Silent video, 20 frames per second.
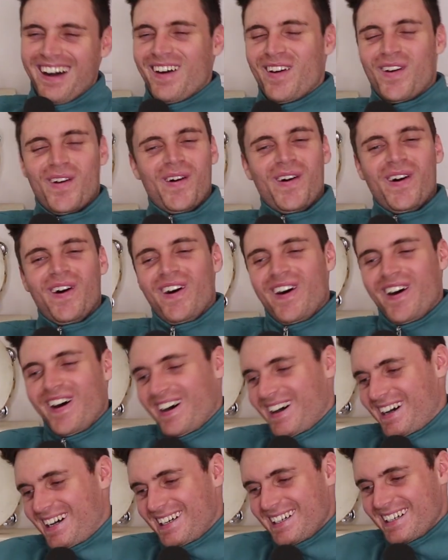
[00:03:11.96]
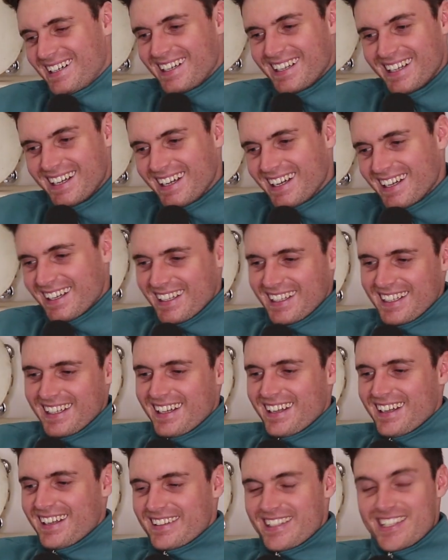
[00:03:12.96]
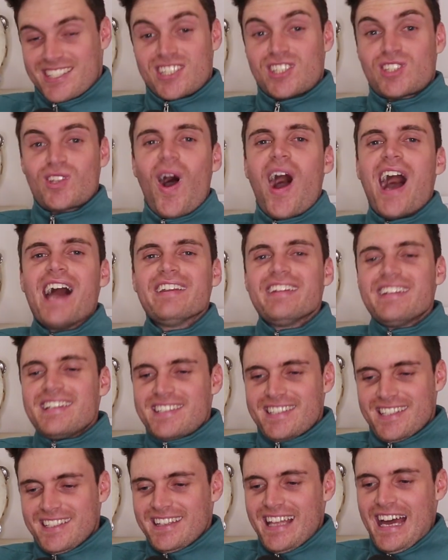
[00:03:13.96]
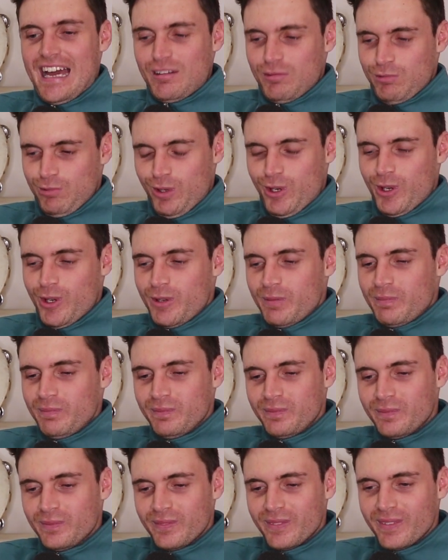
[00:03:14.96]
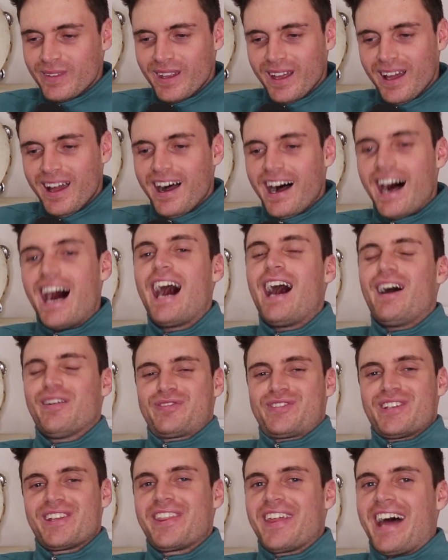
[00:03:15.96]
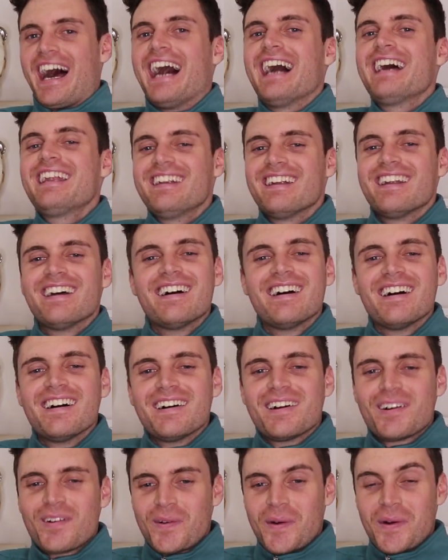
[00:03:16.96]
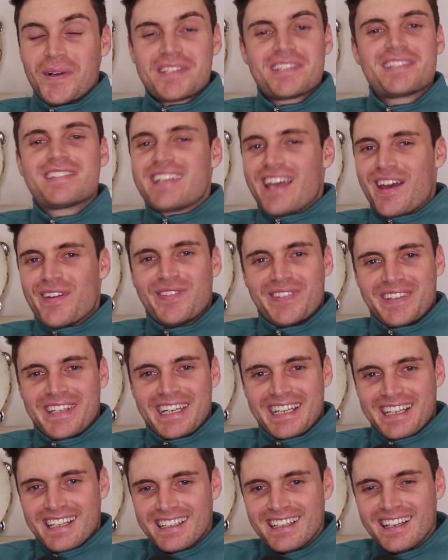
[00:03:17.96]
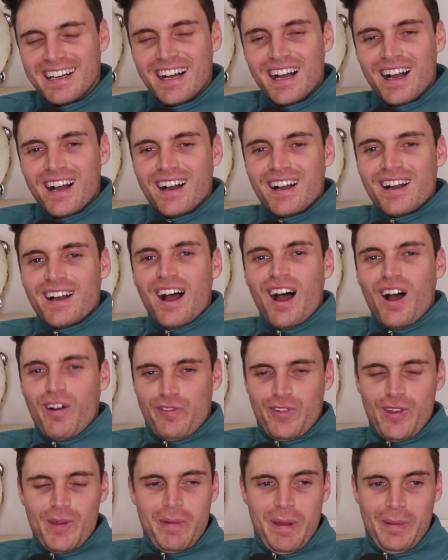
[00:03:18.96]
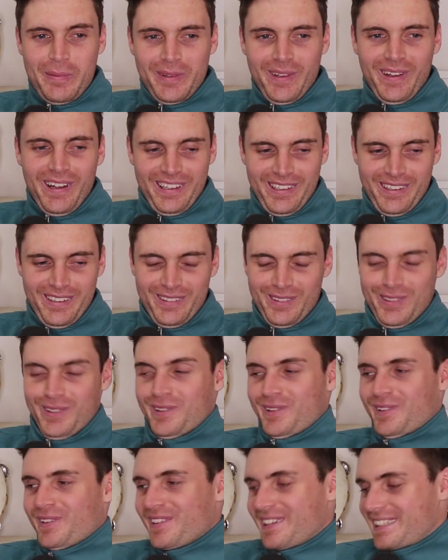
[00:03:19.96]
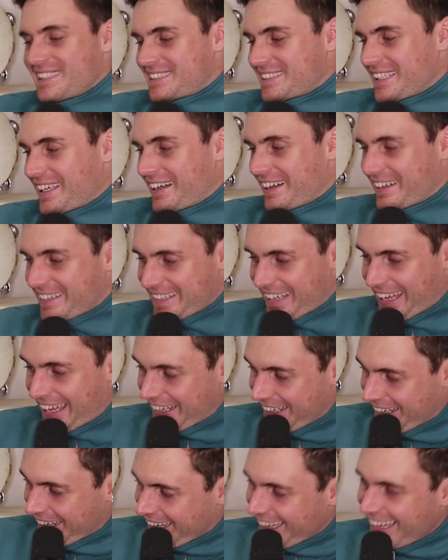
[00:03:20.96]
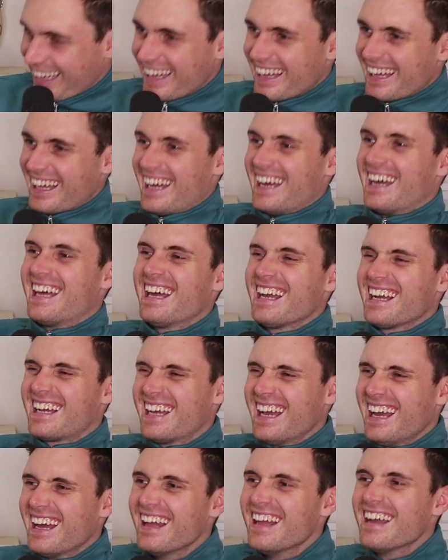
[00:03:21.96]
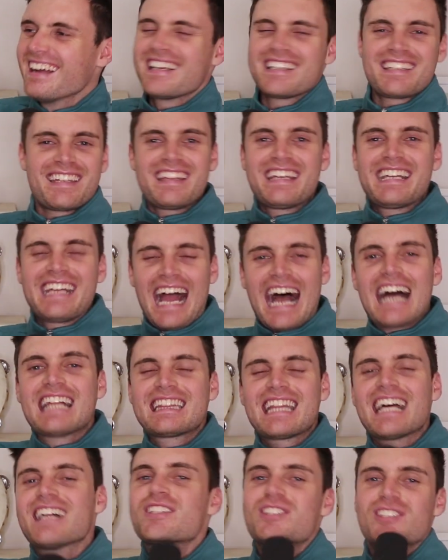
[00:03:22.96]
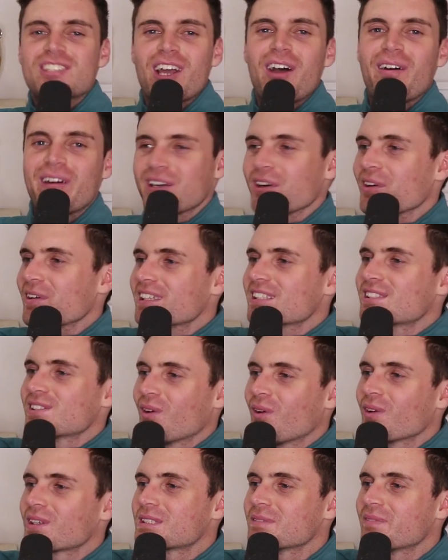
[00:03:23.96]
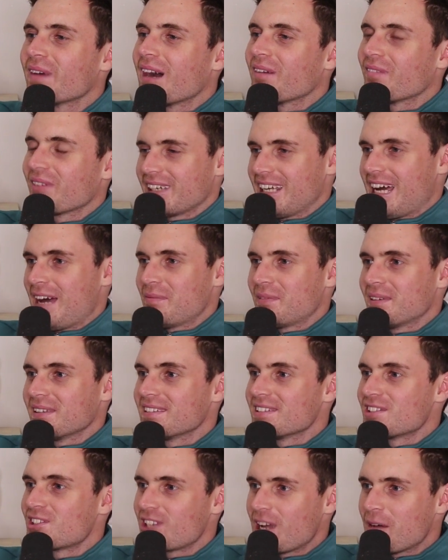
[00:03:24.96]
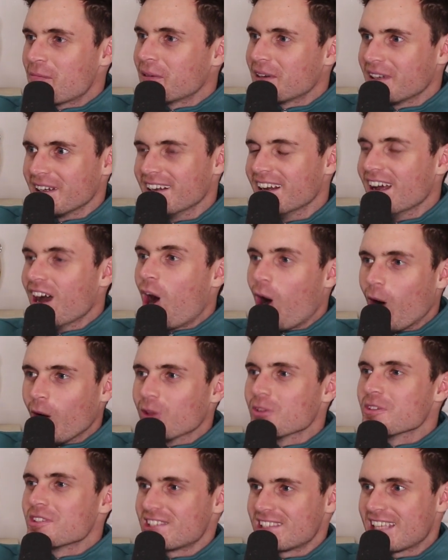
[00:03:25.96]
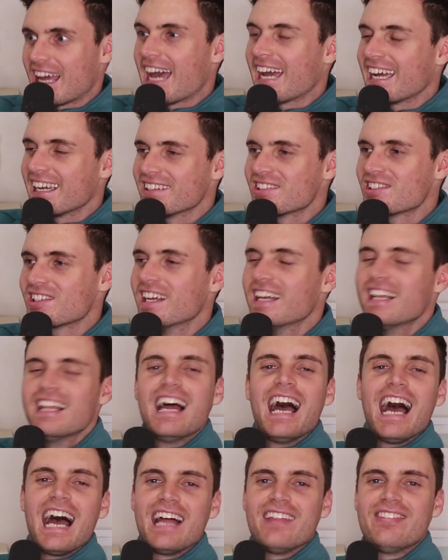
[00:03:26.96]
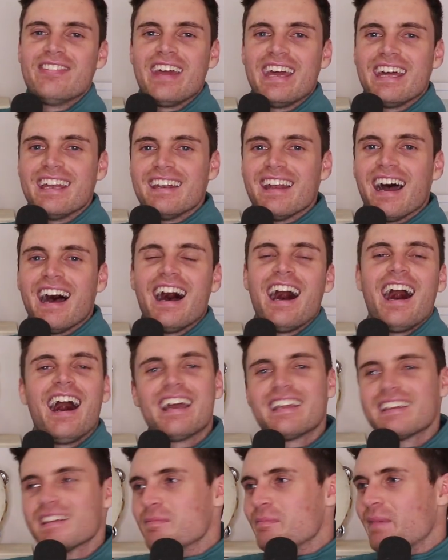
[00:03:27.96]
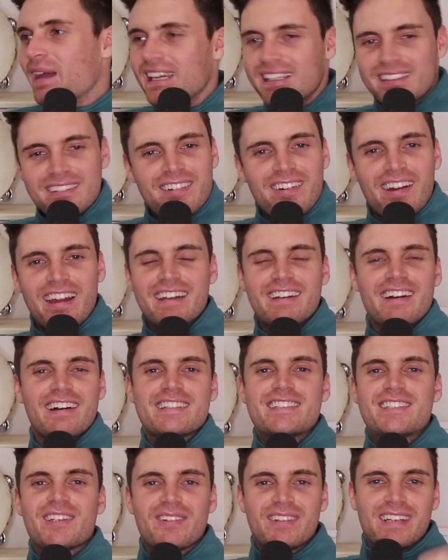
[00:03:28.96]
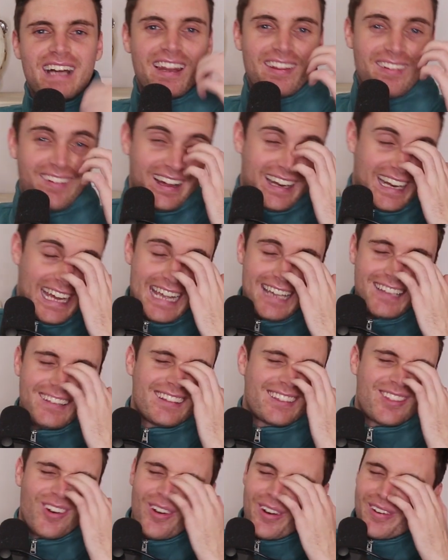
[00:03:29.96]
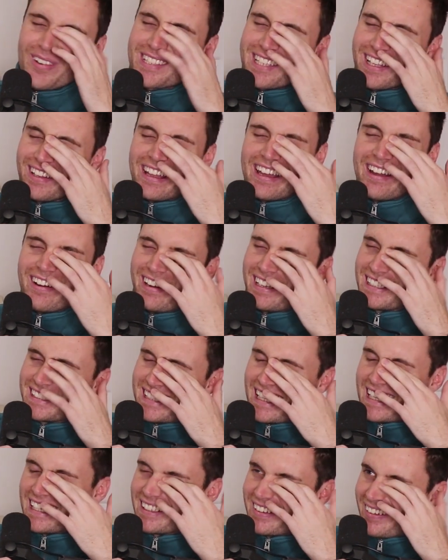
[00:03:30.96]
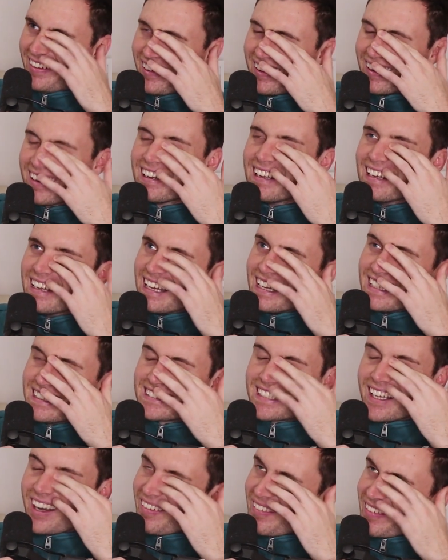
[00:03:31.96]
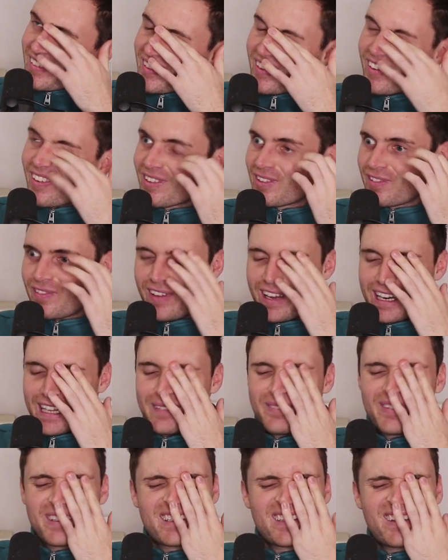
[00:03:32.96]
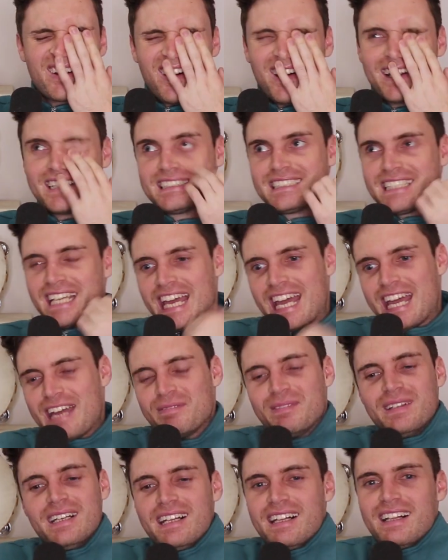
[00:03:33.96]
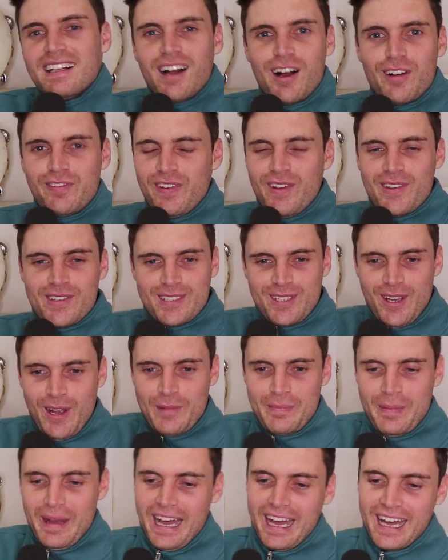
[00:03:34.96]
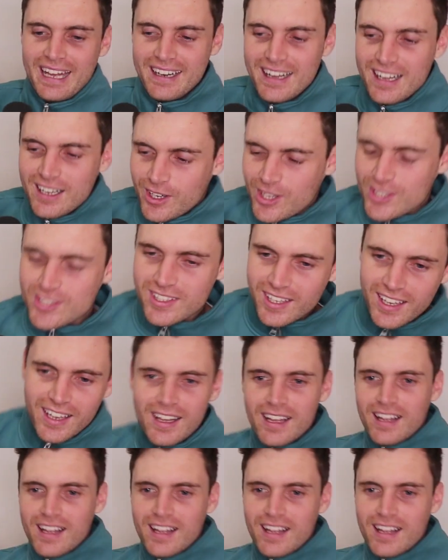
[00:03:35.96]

Oh, the silence in that room after that was deafening. A few people in the line go, oh, he's done it again. Because I think at that show, I'd already talked about what happened in Shepparton on stage. Yeah. And then in the meet and greet, I'd do another one. He thought it was hilarious, thank God. His girlfriend thought it was funny, but god damn, I felt so bad. Because